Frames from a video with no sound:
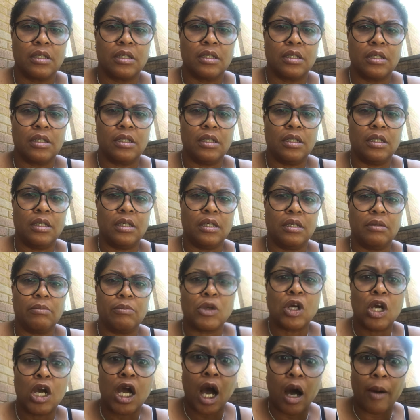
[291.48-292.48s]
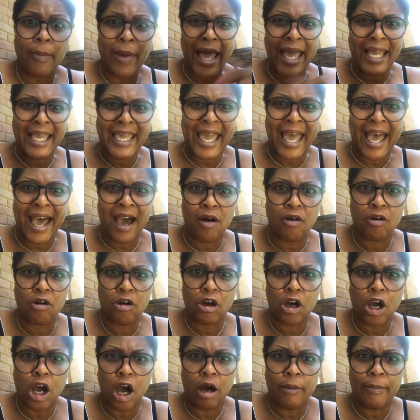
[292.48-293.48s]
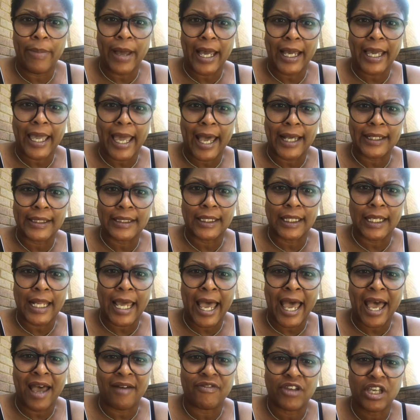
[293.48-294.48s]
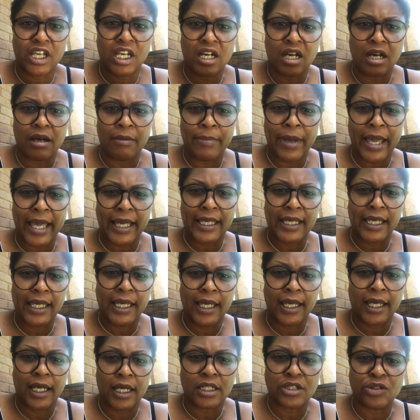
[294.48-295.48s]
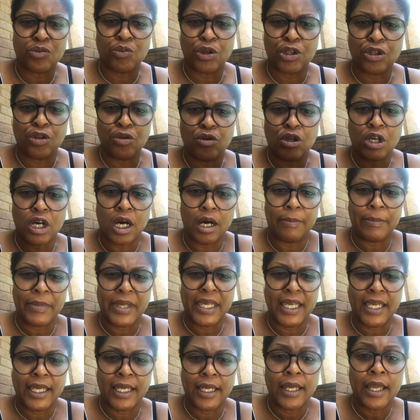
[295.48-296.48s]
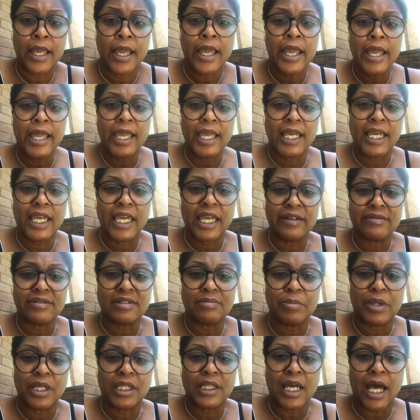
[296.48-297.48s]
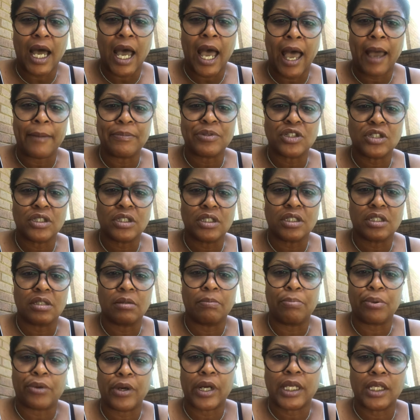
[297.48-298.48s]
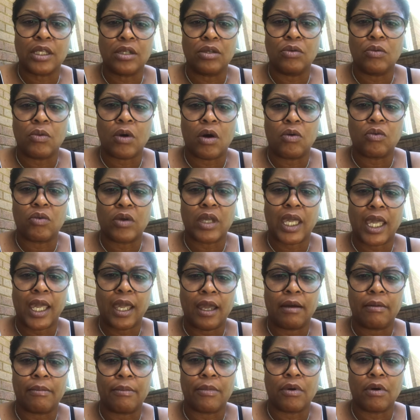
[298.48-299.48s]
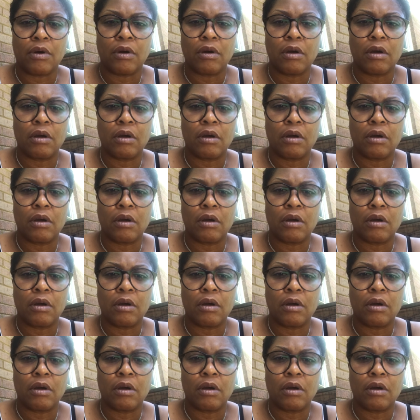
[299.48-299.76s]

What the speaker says: Go back out the live and come back in, because when you come in, it gives me the option to bring you on camera.